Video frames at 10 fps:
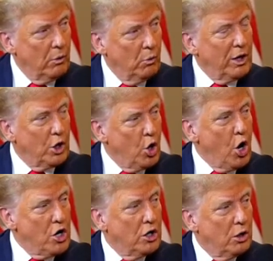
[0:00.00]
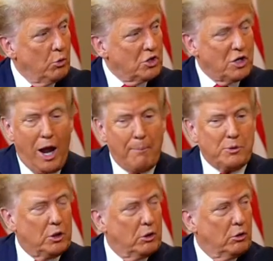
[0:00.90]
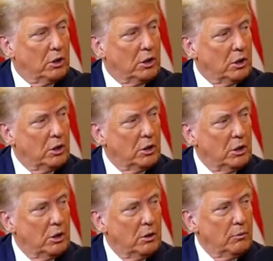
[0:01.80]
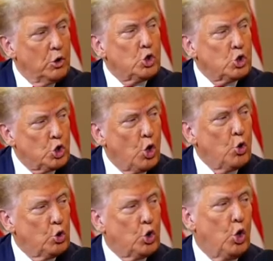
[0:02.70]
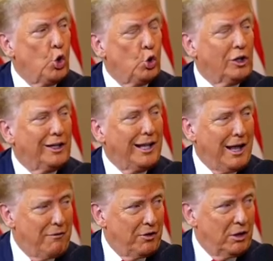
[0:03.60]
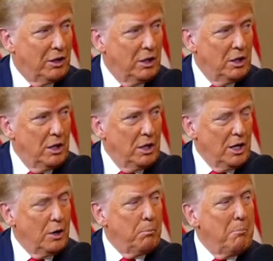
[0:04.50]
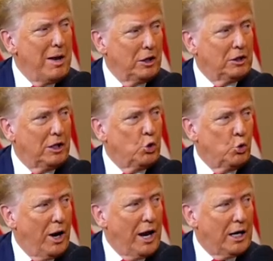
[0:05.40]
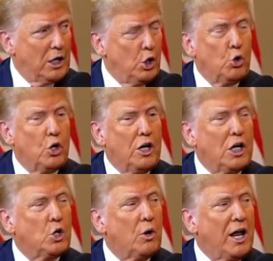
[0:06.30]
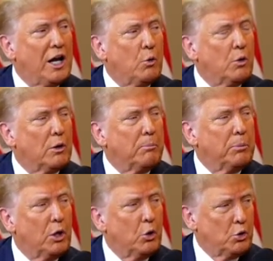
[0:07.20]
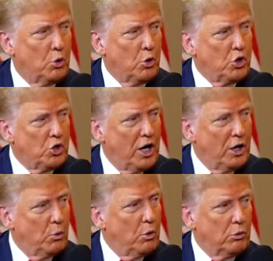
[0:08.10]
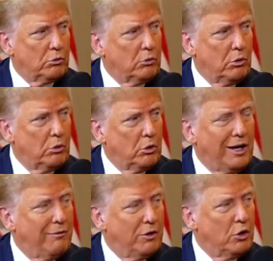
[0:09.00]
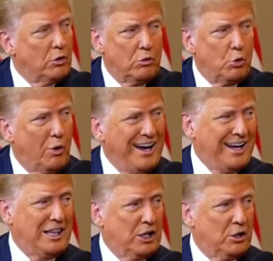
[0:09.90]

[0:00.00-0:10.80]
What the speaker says: when it hardened, it was absolutely stone cold level. It melted granite. You could hit granite with a blowtorch and it won't even do anything